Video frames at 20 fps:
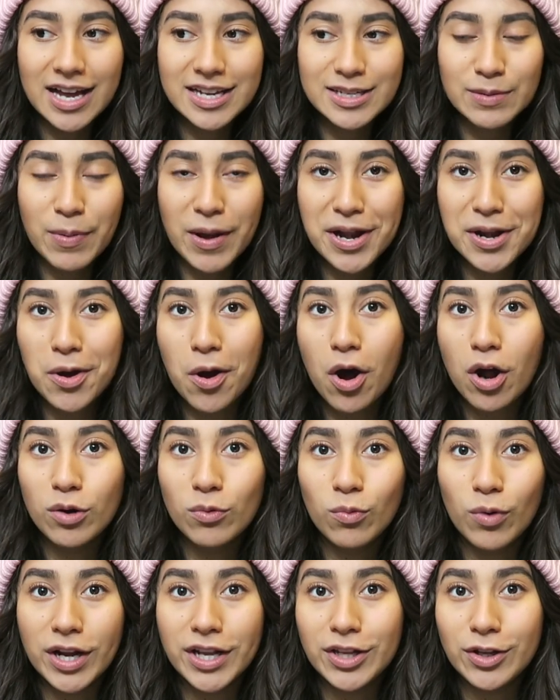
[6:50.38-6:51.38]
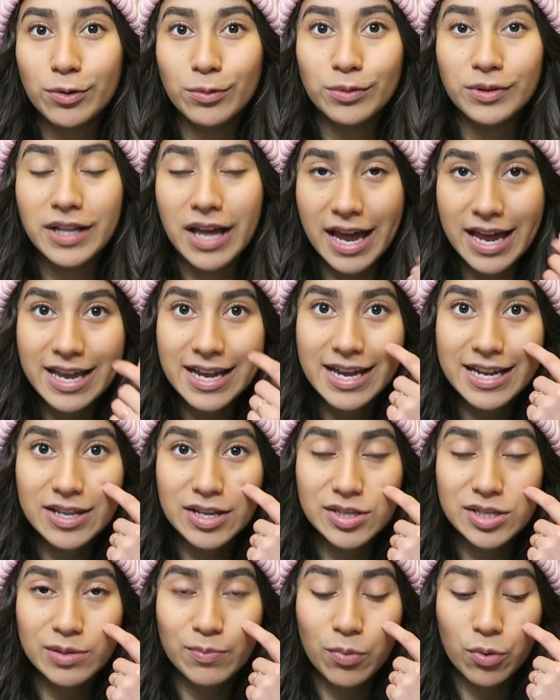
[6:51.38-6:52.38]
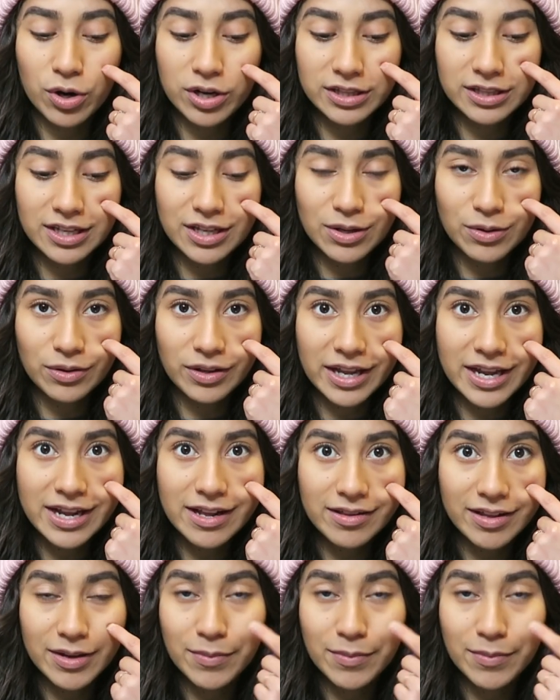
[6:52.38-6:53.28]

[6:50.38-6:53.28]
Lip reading: depending on what you like and the support that you like.